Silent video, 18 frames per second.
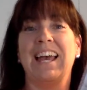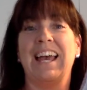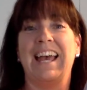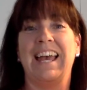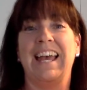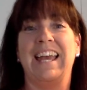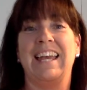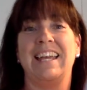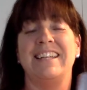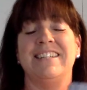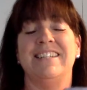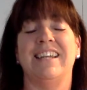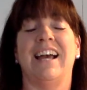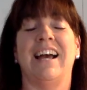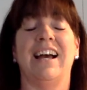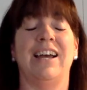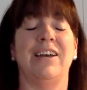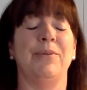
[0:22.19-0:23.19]
and
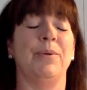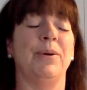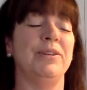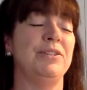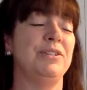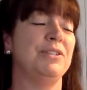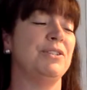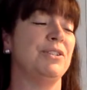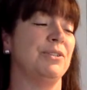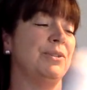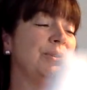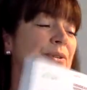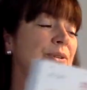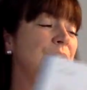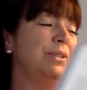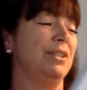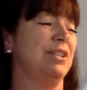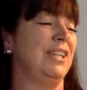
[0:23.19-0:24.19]
I want to
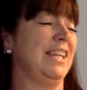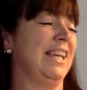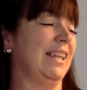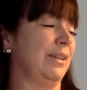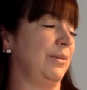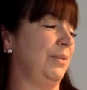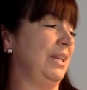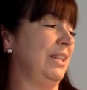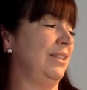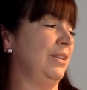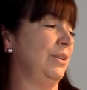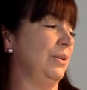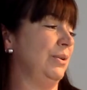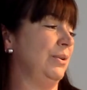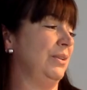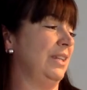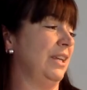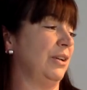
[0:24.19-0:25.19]
do together with
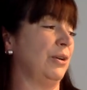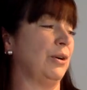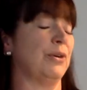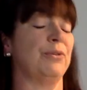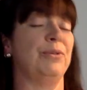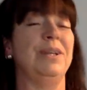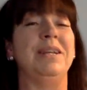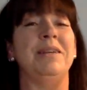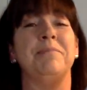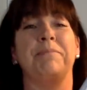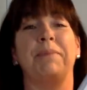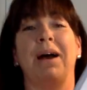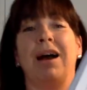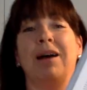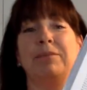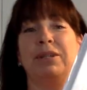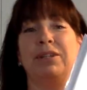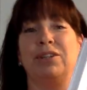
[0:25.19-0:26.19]
you the Korean
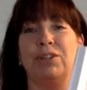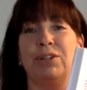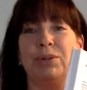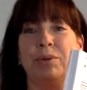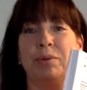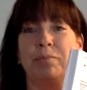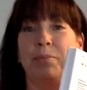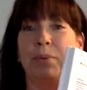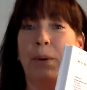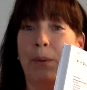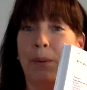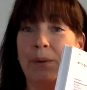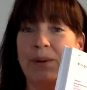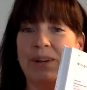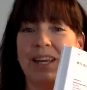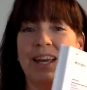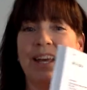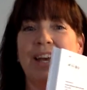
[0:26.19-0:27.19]
barbecue
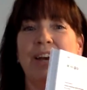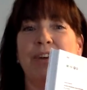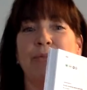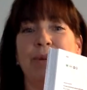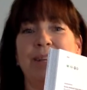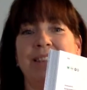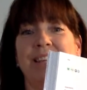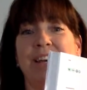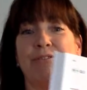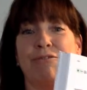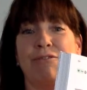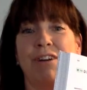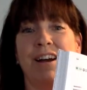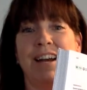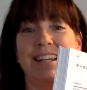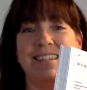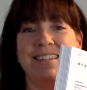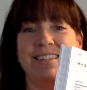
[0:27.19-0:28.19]
pork with a
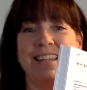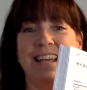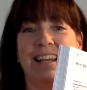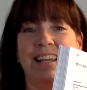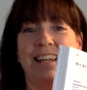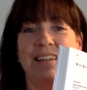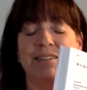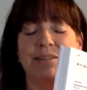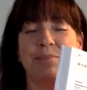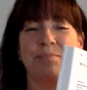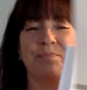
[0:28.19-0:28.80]
rice salad.